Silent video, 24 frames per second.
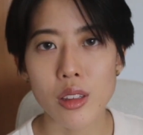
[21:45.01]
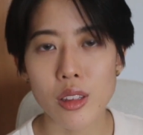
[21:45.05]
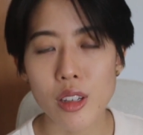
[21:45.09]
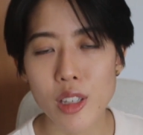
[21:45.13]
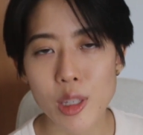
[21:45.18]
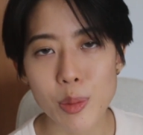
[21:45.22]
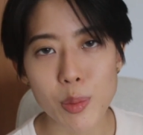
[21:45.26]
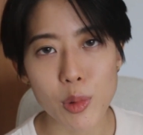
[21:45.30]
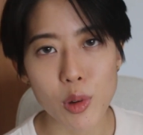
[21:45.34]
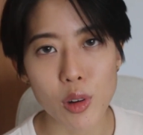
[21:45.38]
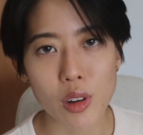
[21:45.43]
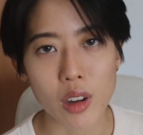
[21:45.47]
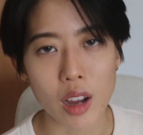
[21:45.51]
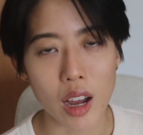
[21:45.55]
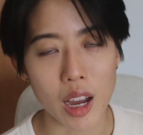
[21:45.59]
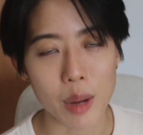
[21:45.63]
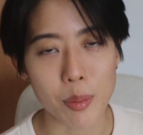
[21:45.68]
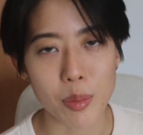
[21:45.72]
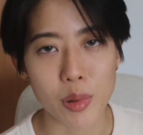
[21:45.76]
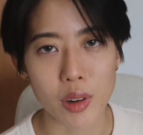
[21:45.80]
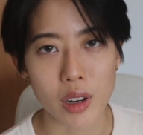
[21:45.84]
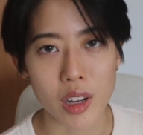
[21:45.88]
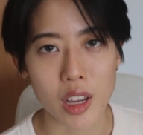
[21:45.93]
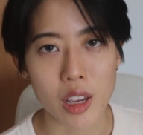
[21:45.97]
This book,
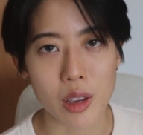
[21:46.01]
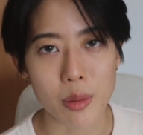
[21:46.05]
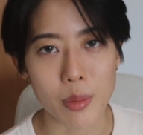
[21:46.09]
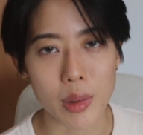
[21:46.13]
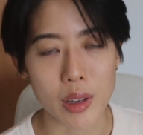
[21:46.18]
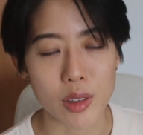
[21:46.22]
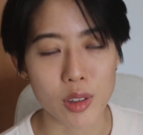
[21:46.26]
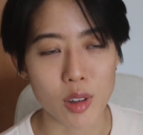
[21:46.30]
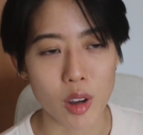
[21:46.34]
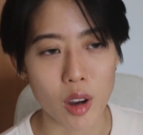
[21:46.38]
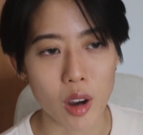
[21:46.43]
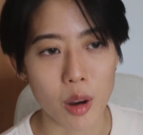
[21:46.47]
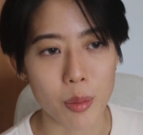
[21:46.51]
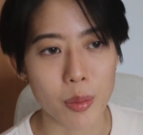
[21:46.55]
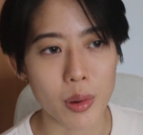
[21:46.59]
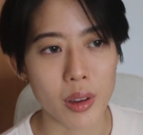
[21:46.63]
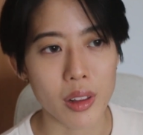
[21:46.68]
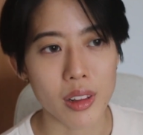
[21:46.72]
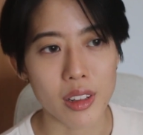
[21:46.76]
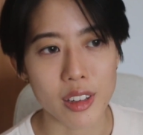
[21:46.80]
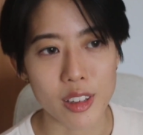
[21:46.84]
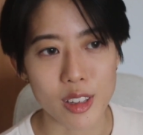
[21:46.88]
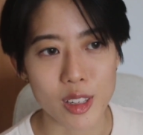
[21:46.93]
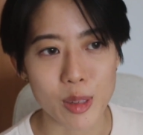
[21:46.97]
I'm putting it in my top
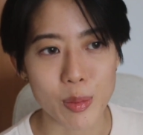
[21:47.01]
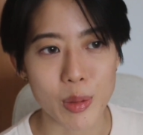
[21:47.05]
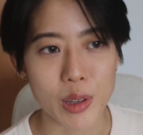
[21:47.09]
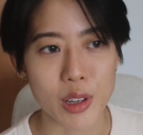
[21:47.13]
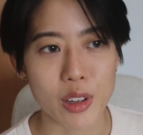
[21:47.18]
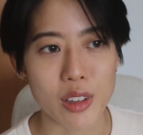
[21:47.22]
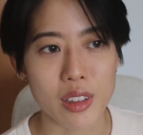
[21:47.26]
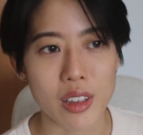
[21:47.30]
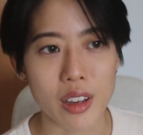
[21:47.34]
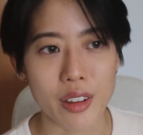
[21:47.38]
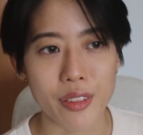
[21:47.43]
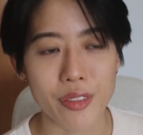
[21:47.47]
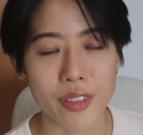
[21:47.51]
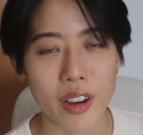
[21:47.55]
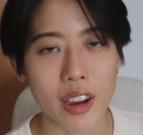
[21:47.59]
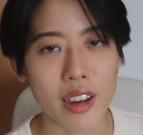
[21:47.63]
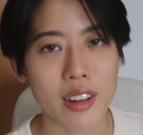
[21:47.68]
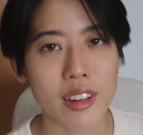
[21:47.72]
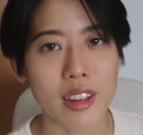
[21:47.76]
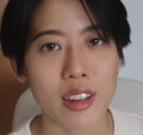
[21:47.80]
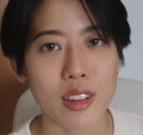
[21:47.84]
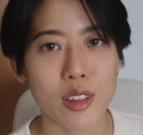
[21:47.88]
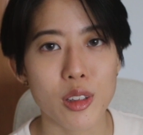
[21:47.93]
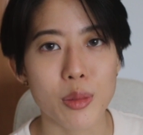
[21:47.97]
list because I
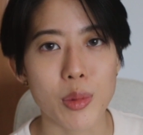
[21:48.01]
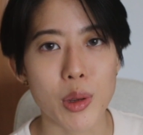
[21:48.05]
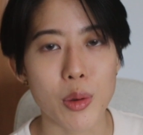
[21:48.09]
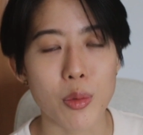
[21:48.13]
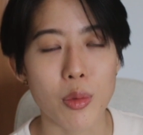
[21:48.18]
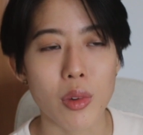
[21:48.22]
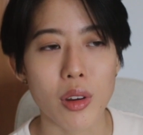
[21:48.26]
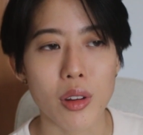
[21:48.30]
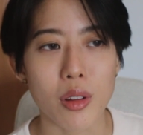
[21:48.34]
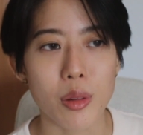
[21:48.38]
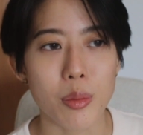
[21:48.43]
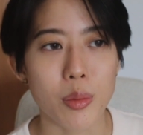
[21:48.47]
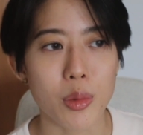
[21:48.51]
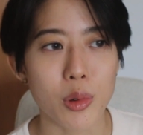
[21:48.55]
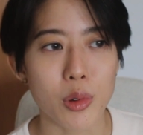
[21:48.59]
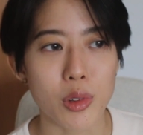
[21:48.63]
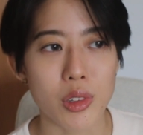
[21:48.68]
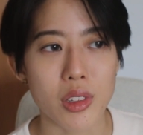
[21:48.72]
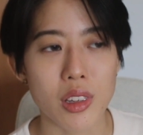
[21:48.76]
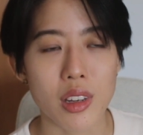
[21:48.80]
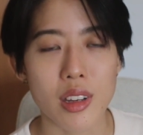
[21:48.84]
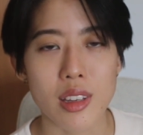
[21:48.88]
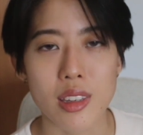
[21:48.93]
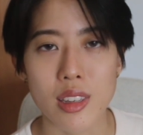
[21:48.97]
find it to be one of the
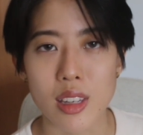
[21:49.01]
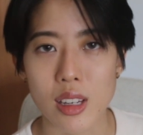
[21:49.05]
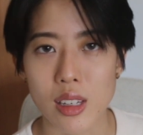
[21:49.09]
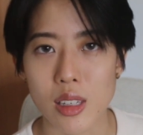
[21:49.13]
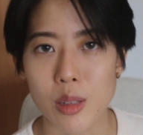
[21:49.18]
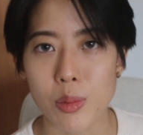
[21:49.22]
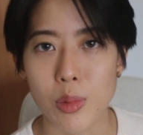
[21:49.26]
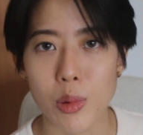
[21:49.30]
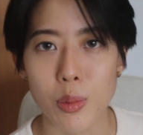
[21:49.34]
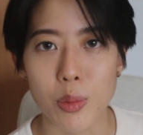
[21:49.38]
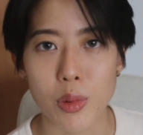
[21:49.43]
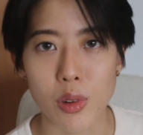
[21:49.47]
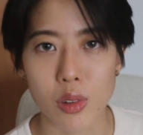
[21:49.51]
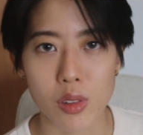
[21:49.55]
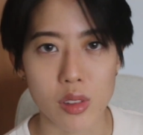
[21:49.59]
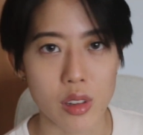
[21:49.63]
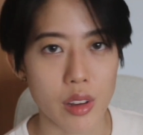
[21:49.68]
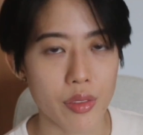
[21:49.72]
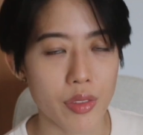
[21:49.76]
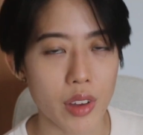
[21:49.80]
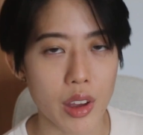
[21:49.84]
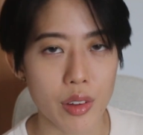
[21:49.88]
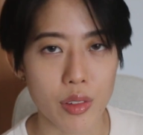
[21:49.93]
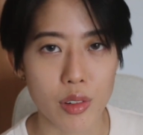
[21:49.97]
most accessible books
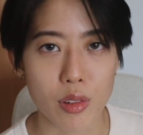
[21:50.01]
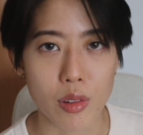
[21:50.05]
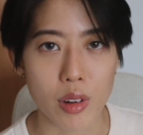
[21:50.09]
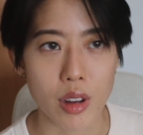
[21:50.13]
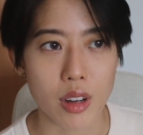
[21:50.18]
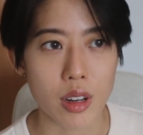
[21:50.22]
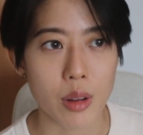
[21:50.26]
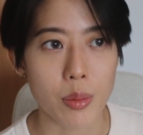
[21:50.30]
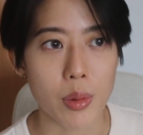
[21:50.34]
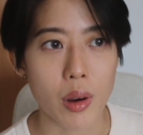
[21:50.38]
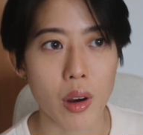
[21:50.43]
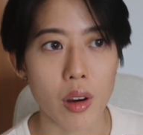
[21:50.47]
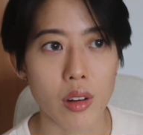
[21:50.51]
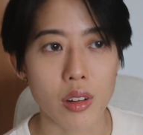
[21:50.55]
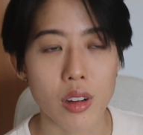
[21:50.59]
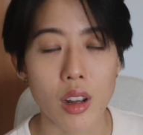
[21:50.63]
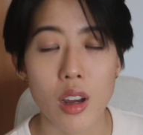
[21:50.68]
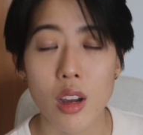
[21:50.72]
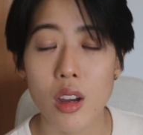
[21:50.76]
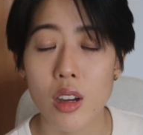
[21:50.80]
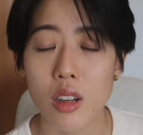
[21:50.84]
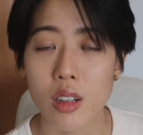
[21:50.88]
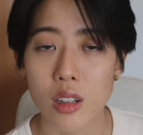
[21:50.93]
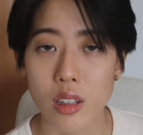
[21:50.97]
I've ever read about
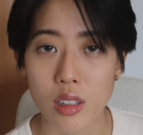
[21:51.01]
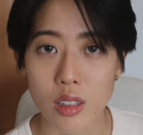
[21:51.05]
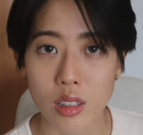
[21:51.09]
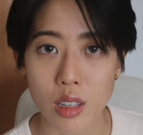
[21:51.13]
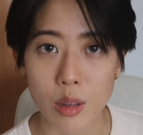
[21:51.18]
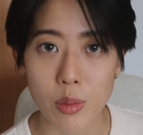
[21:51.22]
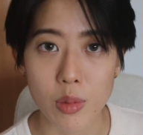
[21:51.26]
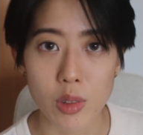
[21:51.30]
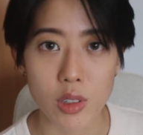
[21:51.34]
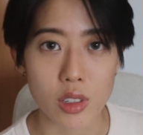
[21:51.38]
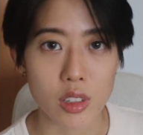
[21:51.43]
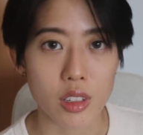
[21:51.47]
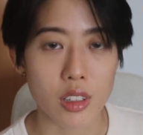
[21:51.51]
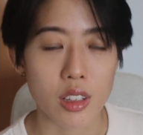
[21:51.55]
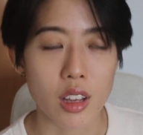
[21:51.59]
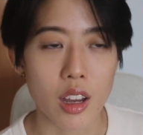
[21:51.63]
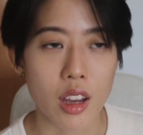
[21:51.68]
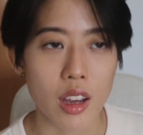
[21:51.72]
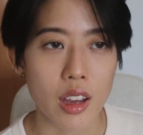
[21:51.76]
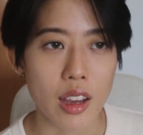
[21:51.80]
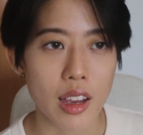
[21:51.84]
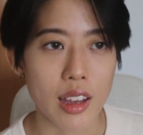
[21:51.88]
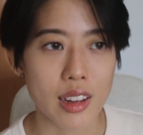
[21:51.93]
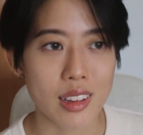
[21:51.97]
consumption,
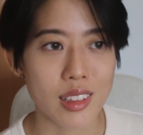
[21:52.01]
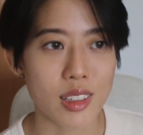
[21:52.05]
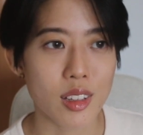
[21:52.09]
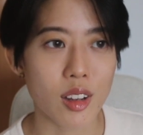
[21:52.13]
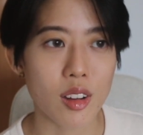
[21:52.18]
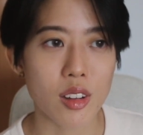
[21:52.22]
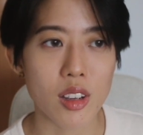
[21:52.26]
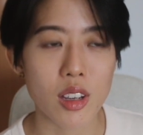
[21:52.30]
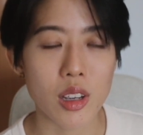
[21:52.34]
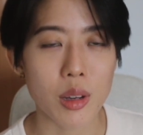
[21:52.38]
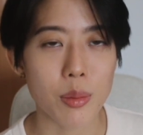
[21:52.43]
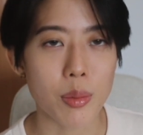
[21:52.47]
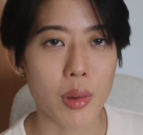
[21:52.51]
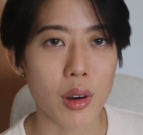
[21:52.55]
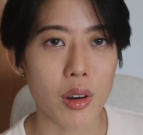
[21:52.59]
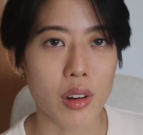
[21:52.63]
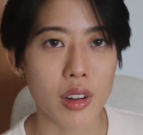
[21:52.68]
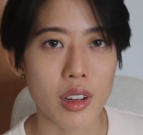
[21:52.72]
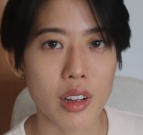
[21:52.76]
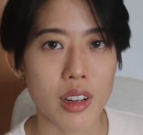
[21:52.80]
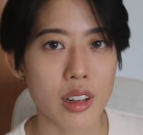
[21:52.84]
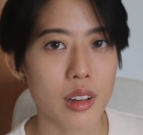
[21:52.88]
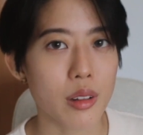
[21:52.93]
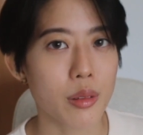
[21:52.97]
and it's talking
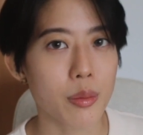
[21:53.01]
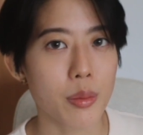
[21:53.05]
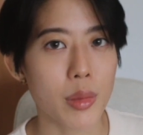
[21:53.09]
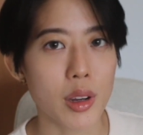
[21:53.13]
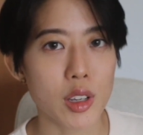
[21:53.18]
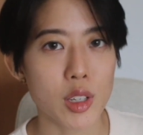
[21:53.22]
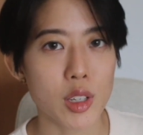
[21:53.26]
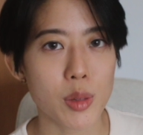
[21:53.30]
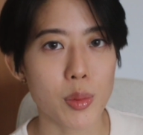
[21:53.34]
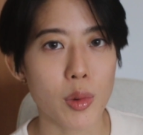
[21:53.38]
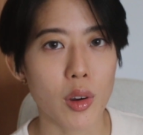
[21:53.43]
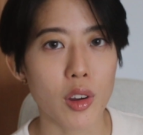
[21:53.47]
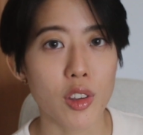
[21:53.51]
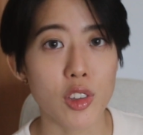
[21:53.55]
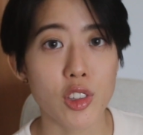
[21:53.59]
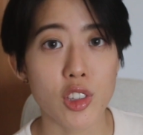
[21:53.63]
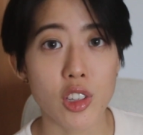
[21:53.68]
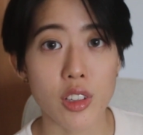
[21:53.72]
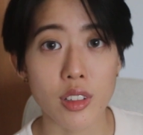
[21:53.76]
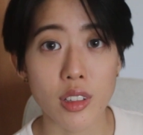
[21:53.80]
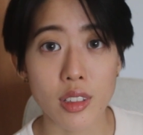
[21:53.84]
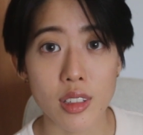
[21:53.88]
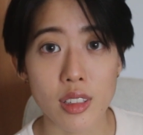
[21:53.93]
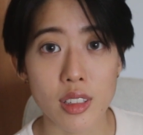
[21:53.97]
about it in a much more
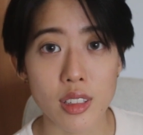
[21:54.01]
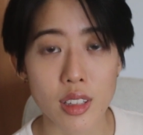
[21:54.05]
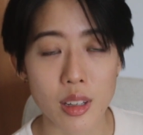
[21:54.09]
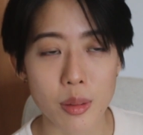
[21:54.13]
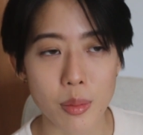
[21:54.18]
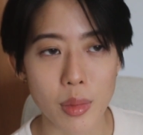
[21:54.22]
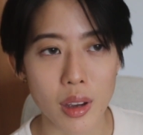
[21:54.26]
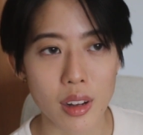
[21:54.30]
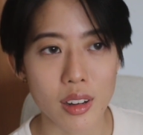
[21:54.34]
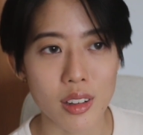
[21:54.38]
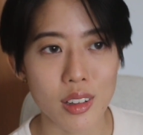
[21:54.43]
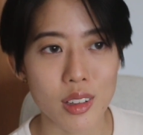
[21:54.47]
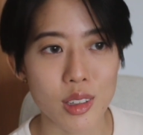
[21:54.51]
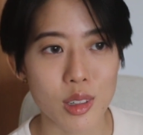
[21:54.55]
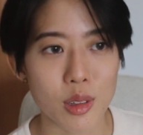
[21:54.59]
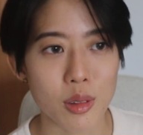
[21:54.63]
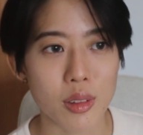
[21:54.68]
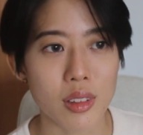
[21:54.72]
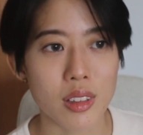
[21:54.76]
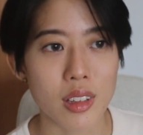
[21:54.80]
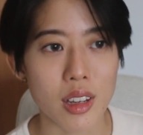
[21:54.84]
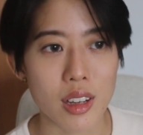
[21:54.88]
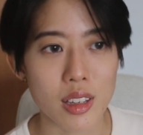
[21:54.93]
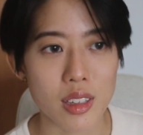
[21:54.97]
journalistic manner, so
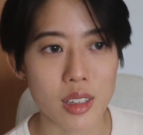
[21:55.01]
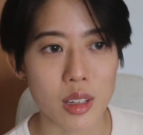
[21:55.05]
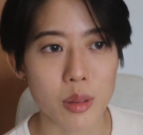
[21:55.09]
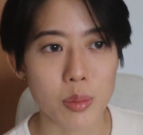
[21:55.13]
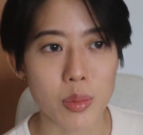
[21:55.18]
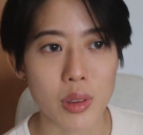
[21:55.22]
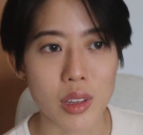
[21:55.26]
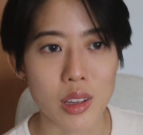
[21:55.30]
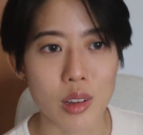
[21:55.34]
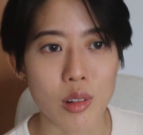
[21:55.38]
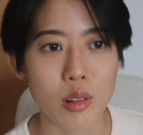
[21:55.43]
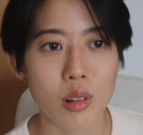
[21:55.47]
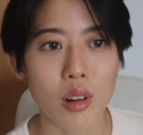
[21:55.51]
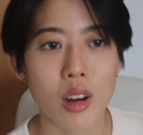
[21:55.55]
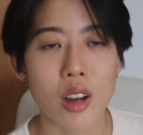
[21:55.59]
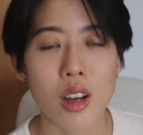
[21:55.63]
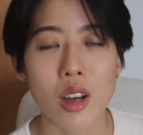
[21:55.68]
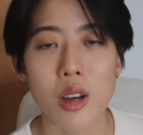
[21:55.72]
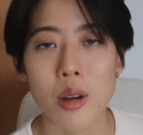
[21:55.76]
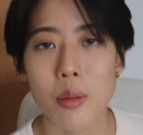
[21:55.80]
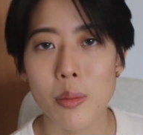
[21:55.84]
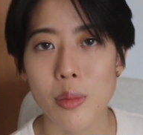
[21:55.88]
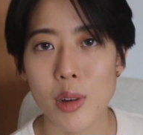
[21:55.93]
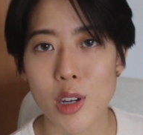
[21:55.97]
it does appeal
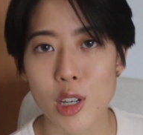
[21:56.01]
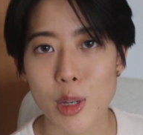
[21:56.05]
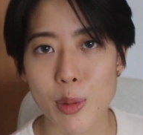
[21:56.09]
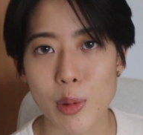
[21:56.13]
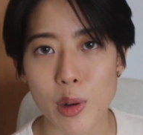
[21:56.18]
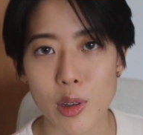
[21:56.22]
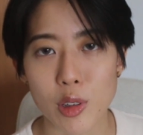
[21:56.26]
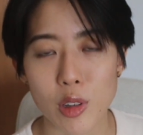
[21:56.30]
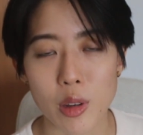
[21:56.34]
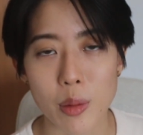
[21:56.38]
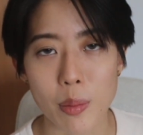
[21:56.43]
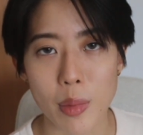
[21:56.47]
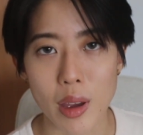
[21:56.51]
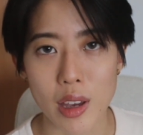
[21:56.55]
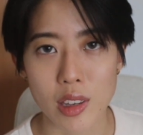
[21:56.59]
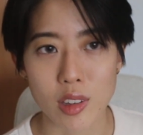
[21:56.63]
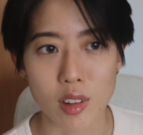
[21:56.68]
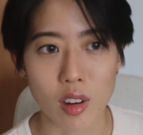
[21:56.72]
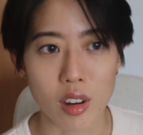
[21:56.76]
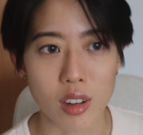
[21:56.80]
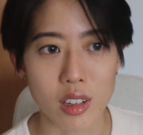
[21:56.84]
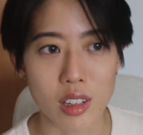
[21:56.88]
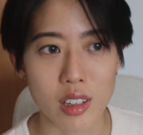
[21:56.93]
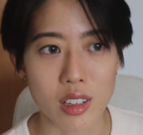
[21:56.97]
much more to a
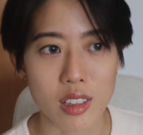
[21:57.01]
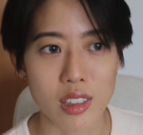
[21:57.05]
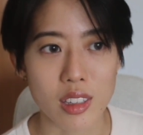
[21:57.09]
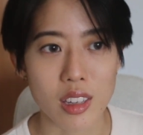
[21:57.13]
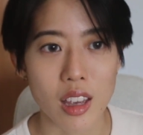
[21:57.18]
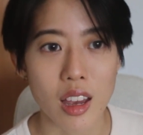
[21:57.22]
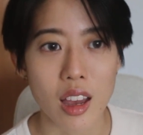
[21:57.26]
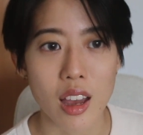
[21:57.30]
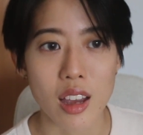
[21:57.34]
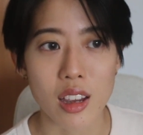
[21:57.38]
mass audience.